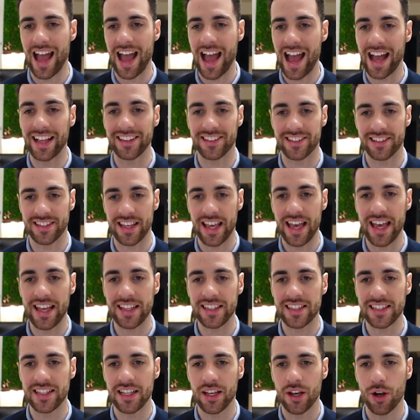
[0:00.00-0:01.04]
ad
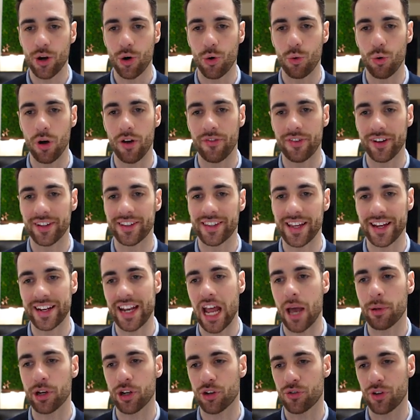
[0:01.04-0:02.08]
set with
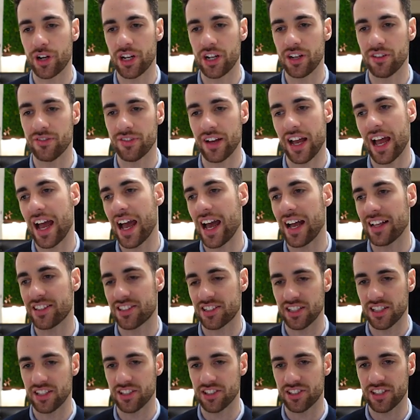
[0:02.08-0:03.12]
dynamic creative
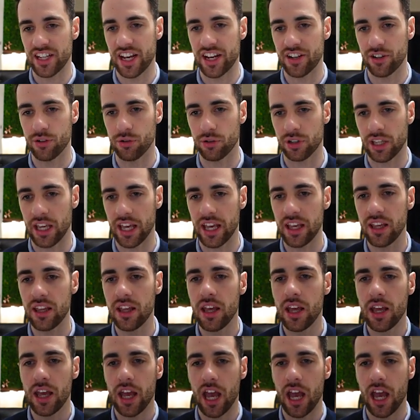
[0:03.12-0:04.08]
ads inside it, okay?